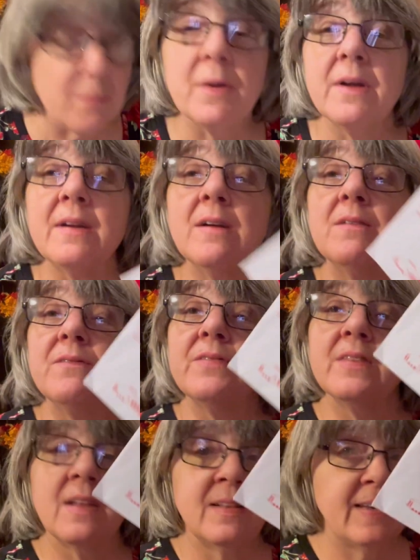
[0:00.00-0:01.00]
but you know,
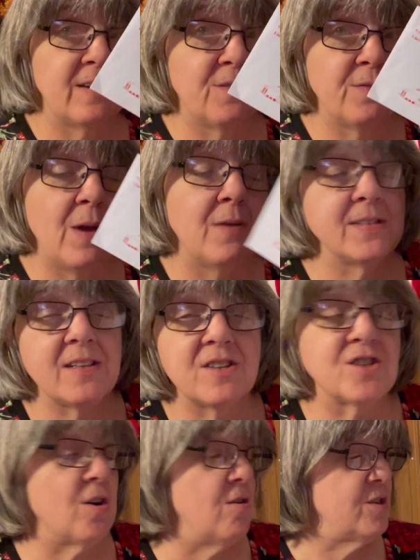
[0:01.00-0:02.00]
a letter. I was at the
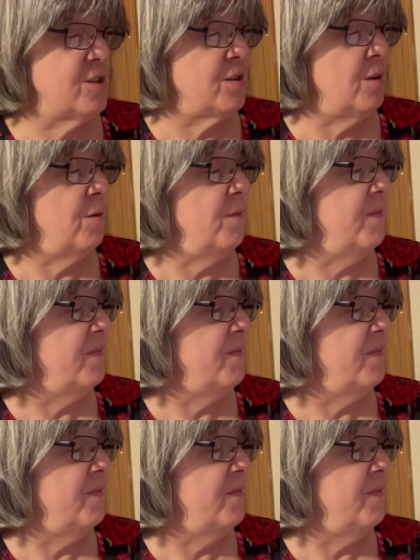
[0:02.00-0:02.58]
church, so